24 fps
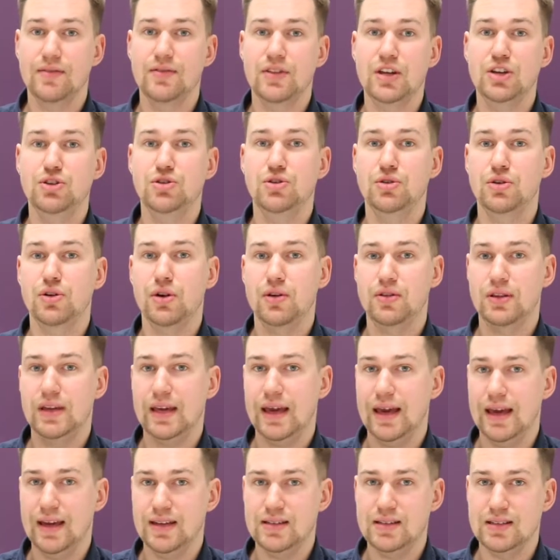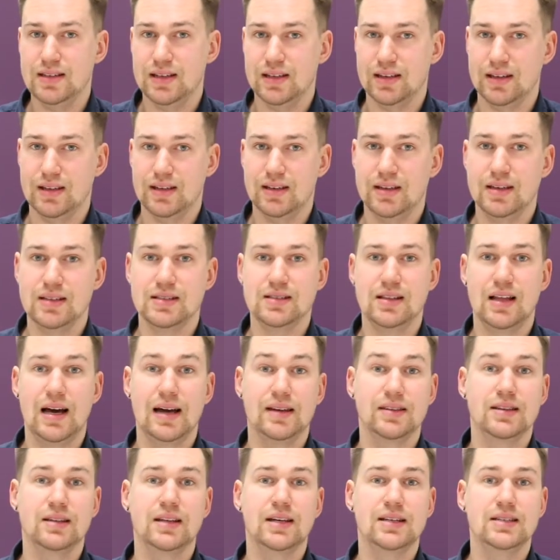then you know the ending is
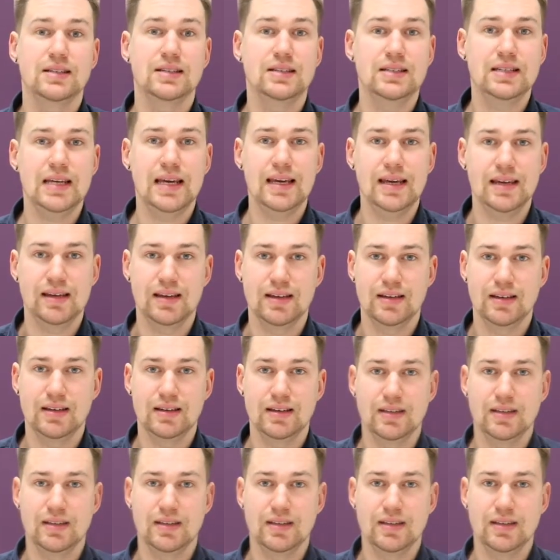like the letter T.